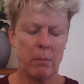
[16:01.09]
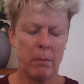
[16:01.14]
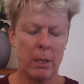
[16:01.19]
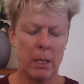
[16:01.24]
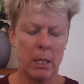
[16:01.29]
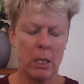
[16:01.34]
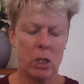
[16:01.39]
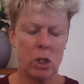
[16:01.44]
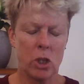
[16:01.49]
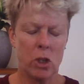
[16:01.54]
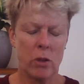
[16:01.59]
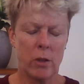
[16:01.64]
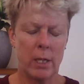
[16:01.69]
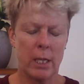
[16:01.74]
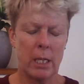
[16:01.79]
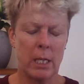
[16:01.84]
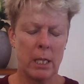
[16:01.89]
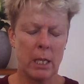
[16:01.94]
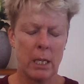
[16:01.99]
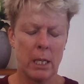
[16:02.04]

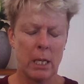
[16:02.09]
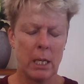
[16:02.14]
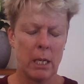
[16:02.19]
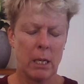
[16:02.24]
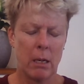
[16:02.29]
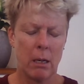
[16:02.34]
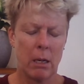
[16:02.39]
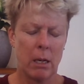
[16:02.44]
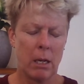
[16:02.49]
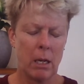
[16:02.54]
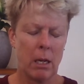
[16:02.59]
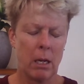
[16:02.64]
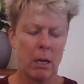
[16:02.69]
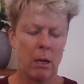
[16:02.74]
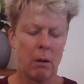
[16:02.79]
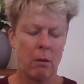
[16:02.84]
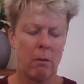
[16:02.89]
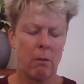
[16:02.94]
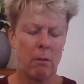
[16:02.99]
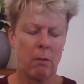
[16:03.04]
military
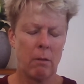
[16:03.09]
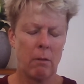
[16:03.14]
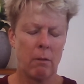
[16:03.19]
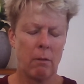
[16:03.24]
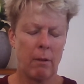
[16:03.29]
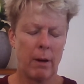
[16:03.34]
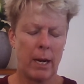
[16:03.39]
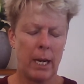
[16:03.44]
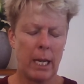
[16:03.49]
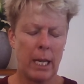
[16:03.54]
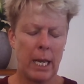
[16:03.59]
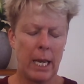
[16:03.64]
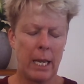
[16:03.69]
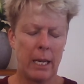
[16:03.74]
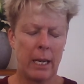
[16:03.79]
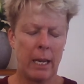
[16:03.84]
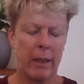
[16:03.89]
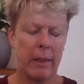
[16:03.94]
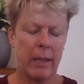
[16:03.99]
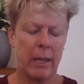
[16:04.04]
running out?
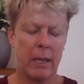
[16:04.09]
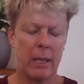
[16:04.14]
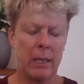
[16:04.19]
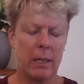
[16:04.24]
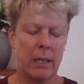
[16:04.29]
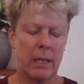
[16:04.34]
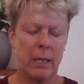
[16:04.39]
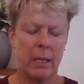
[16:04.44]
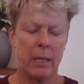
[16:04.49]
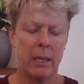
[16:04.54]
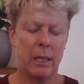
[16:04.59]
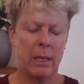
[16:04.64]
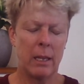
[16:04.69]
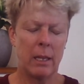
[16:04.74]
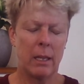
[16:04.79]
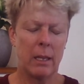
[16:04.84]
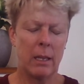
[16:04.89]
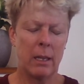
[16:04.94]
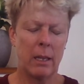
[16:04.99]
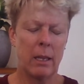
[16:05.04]
Now, there
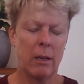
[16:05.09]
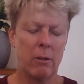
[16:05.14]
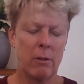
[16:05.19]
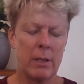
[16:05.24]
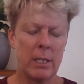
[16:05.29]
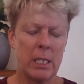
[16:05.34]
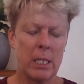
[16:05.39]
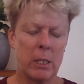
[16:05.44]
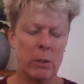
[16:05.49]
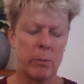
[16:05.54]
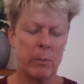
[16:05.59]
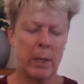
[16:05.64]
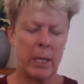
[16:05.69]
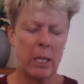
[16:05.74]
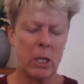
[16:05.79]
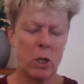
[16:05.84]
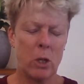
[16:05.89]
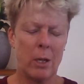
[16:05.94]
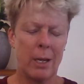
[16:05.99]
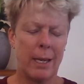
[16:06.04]
is
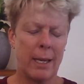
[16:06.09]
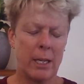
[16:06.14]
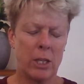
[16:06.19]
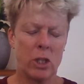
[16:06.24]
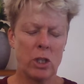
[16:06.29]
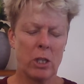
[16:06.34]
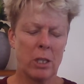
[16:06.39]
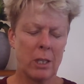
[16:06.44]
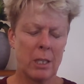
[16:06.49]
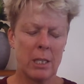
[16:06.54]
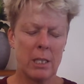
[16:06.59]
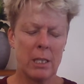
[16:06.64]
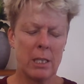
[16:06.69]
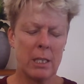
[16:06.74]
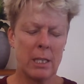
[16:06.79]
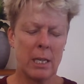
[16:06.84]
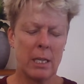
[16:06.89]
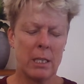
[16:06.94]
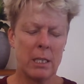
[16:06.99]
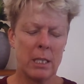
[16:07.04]
speculation, this
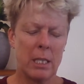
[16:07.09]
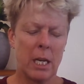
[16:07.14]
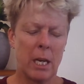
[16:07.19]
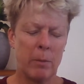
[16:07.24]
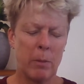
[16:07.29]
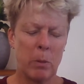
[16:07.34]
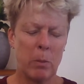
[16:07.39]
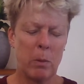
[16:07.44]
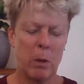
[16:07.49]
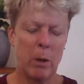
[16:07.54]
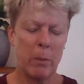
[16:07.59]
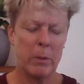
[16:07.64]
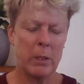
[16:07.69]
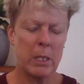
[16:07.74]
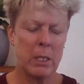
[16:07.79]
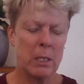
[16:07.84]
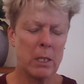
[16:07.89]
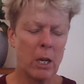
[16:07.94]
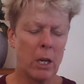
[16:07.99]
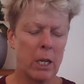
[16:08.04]
is entertainment
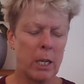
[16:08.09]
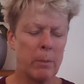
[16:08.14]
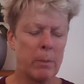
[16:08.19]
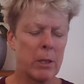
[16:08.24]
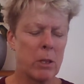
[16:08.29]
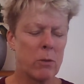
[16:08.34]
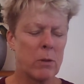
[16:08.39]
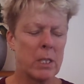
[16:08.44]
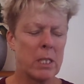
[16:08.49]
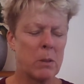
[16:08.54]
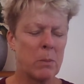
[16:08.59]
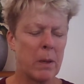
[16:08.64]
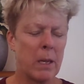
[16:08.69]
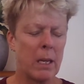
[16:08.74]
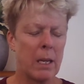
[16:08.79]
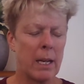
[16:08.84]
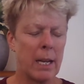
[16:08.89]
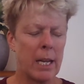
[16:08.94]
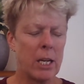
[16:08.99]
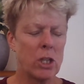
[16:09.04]
purposes only, but there is
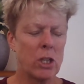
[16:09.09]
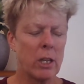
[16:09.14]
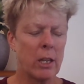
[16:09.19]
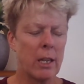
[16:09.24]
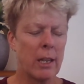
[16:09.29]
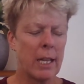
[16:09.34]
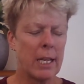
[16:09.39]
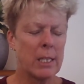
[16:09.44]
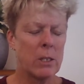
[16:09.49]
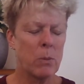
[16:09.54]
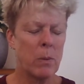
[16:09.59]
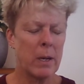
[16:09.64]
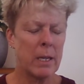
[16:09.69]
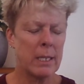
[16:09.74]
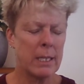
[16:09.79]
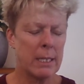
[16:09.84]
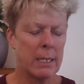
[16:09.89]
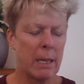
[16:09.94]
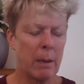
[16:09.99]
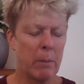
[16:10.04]
speculation that that's why
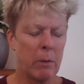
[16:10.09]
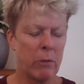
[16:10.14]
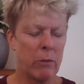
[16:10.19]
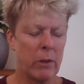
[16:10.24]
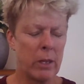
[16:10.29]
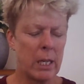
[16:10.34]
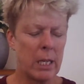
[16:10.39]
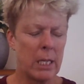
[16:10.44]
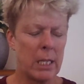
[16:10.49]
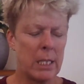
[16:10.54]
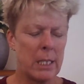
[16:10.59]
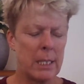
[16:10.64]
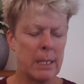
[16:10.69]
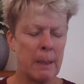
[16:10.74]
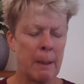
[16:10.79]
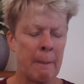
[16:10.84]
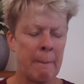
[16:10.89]
some of these